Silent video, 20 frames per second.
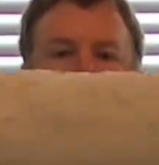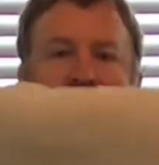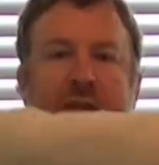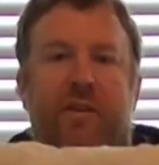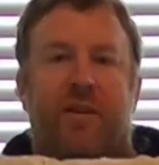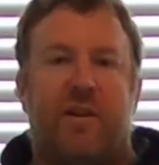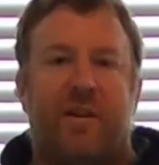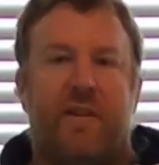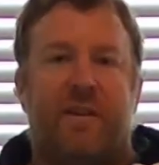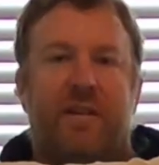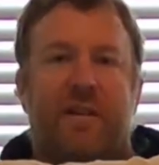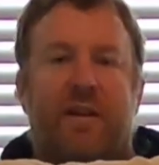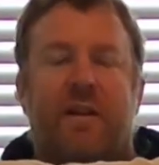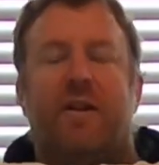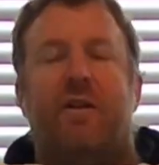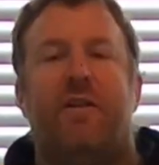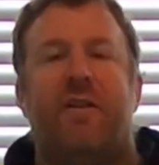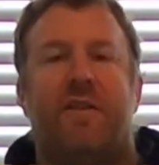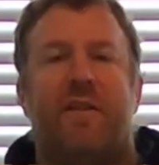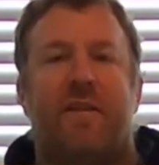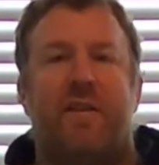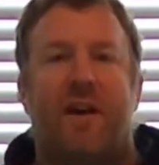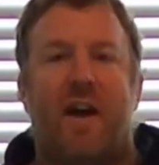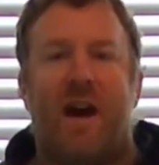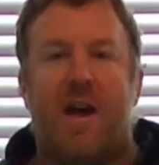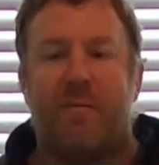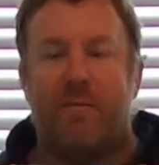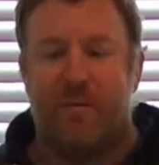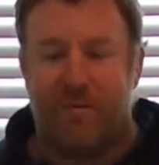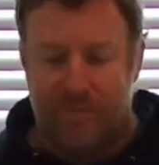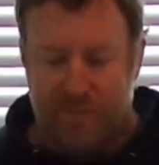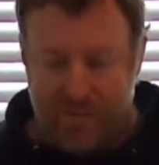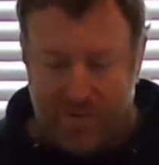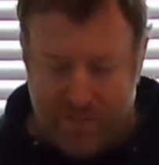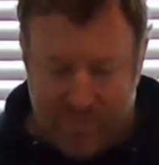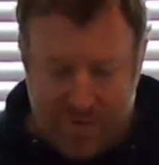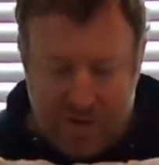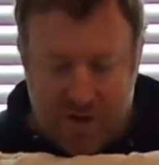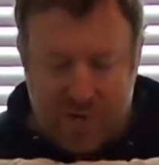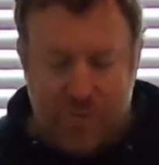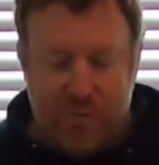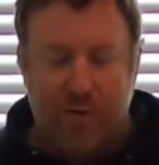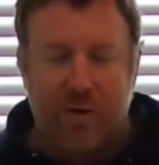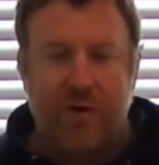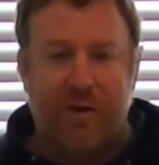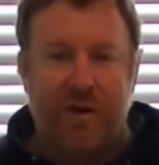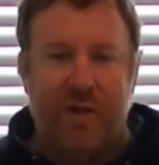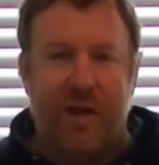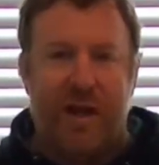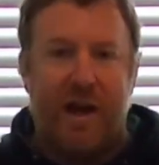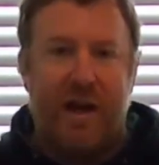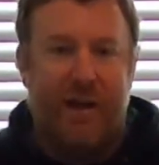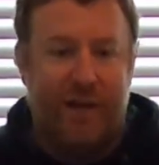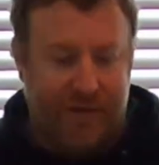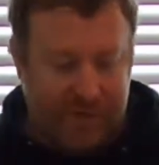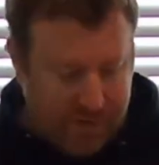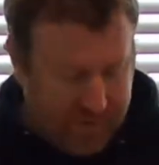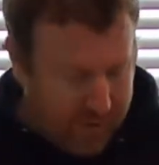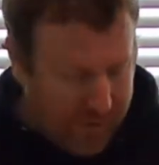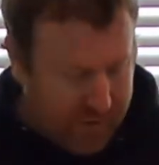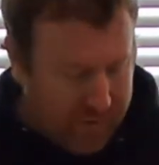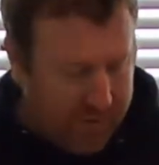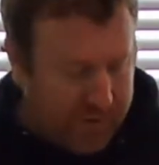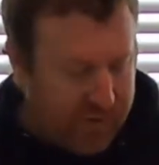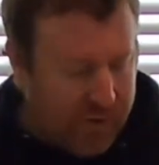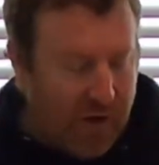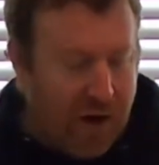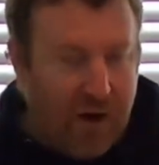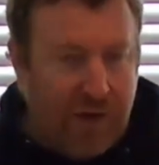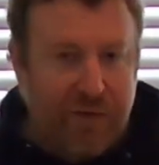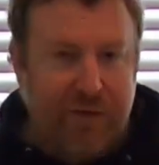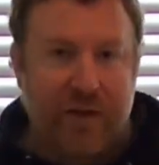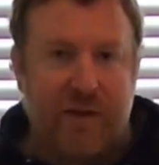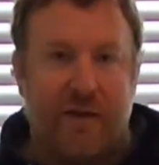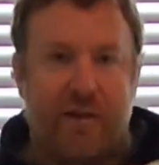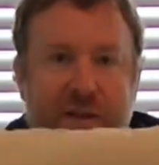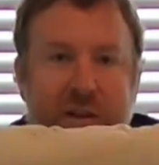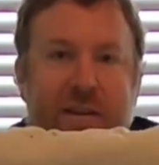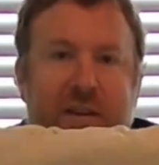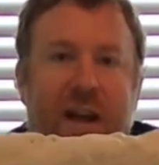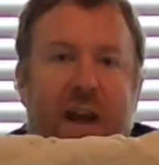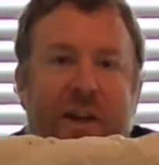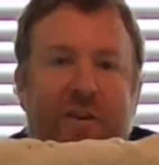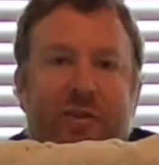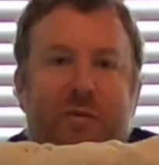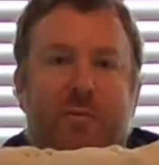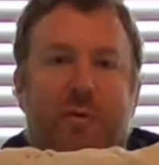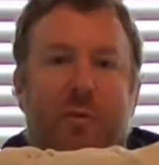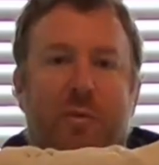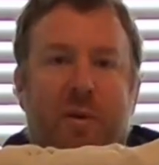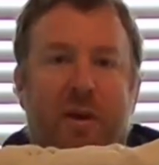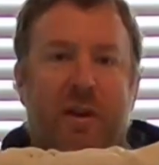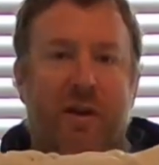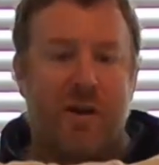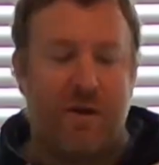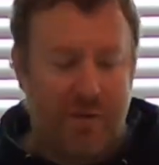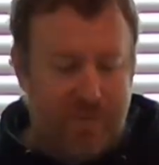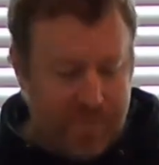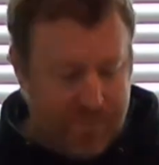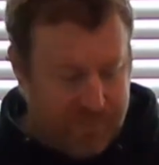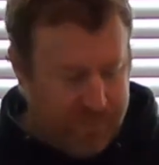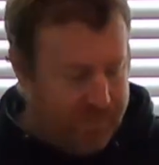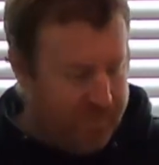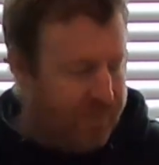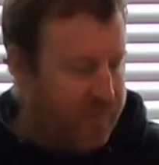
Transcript: So you can see here at the top, you've got a really nice, soft, detachable pillow.